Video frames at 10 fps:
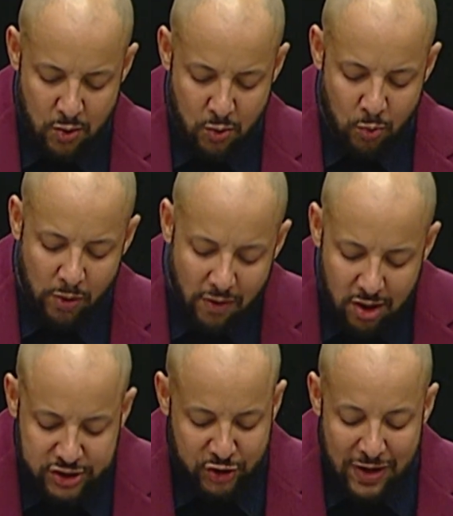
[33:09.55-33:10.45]
We're
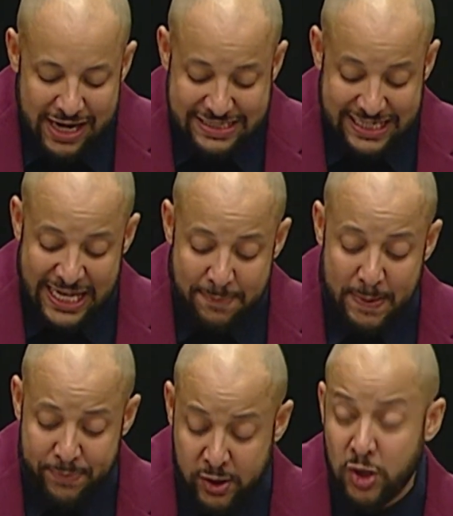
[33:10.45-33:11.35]
all trying to keep
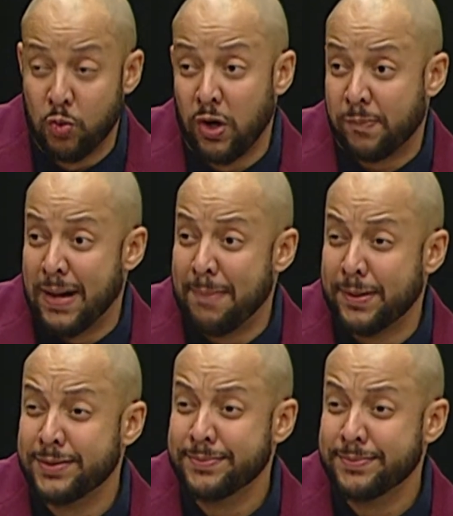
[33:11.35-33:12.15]
up the good work, Papa.